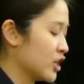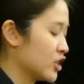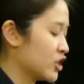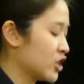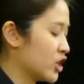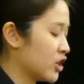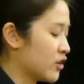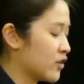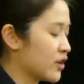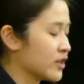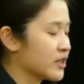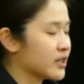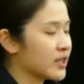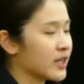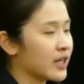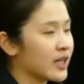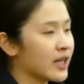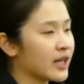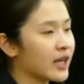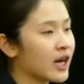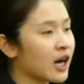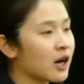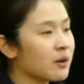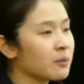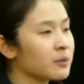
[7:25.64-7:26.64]

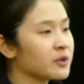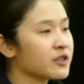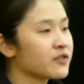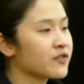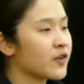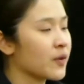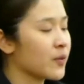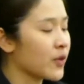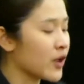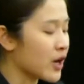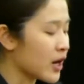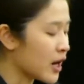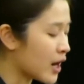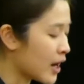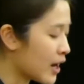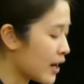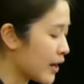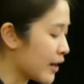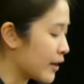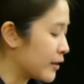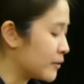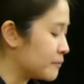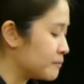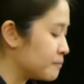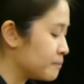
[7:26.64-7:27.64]
Generosity comes from the
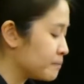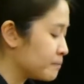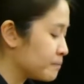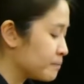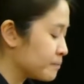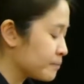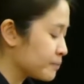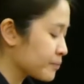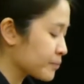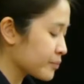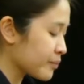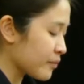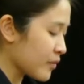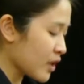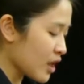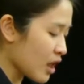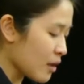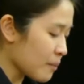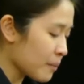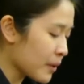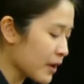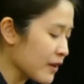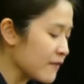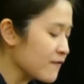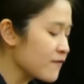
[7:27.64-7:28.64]
heart.
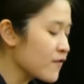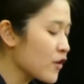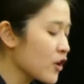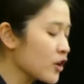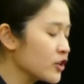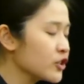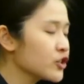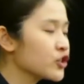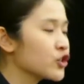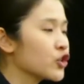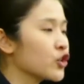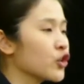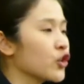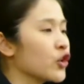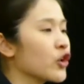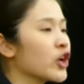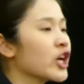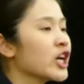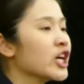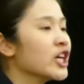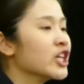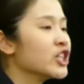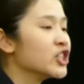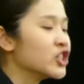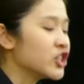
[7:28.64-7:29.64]
But in verse
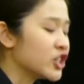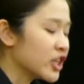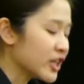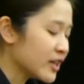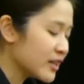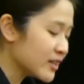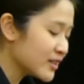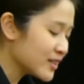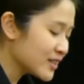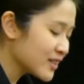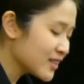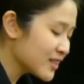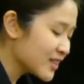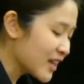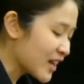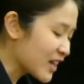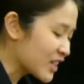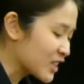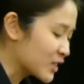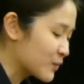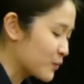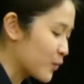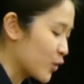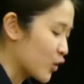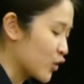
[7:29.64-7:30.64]
2, Jesus
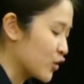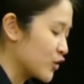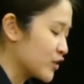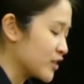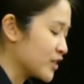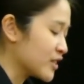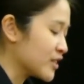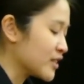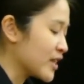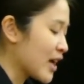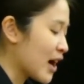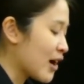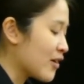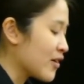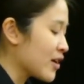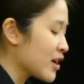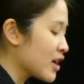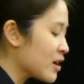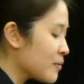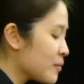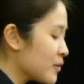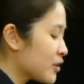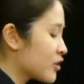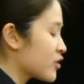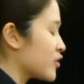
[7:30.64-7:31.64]
exposes how
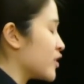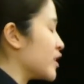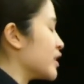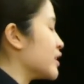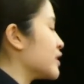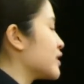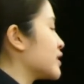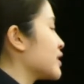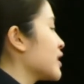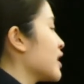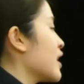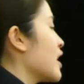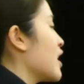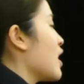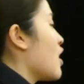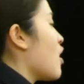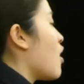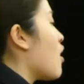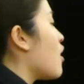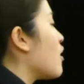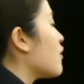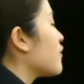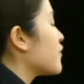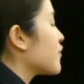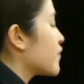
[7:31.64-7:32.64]
hypocrites
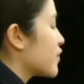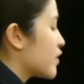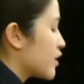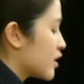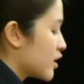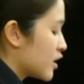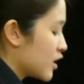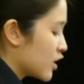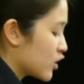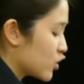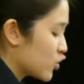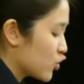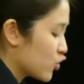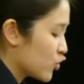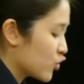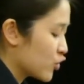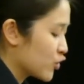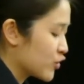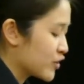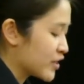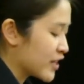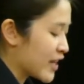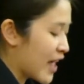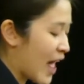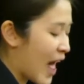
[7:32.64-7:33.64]
often
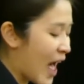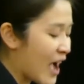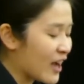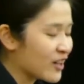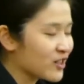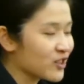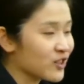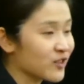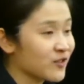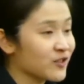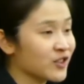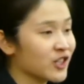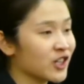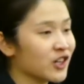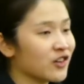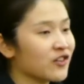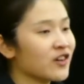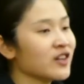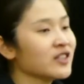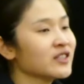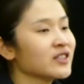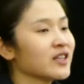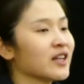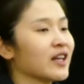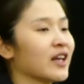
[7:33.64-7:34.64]
use the act of
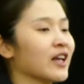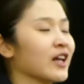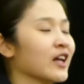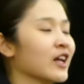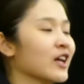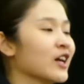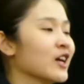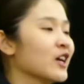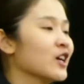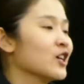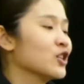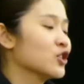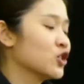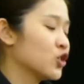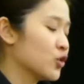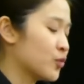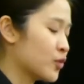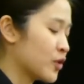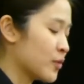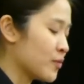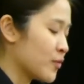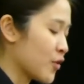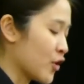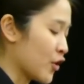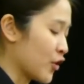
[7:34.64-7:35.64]
generosity to
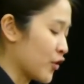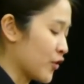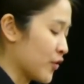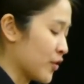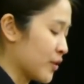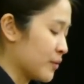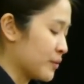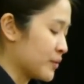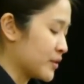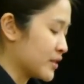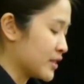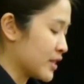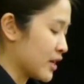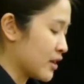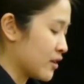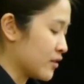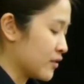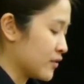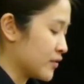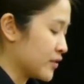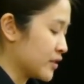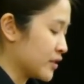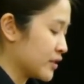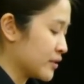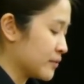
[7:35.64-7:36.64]
promote
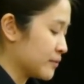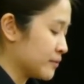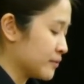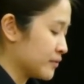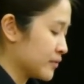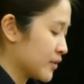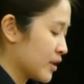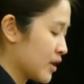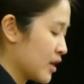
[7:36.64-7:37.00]
themselves.